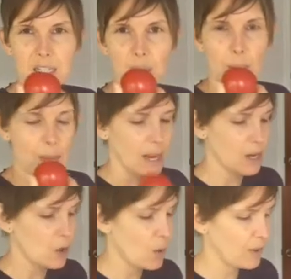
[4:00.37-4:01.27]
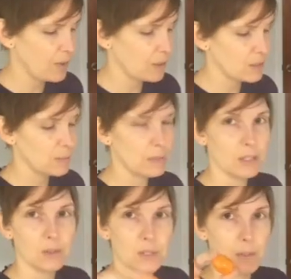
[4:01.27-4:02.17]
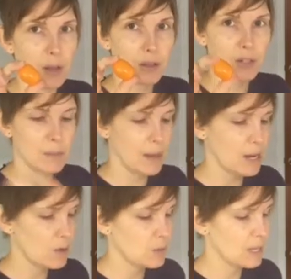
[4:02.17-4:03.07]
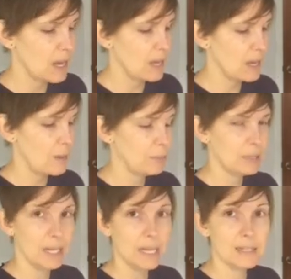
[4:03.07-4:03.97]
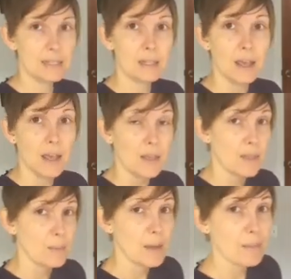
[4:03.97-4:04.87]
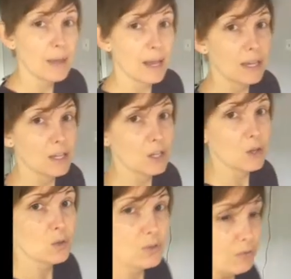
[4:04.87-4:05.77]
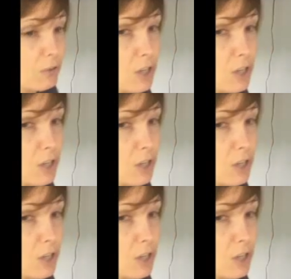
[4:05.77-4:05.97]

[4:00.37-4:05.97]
tomato, I found some little smaller tomatoes and a plate that maybe I could use for the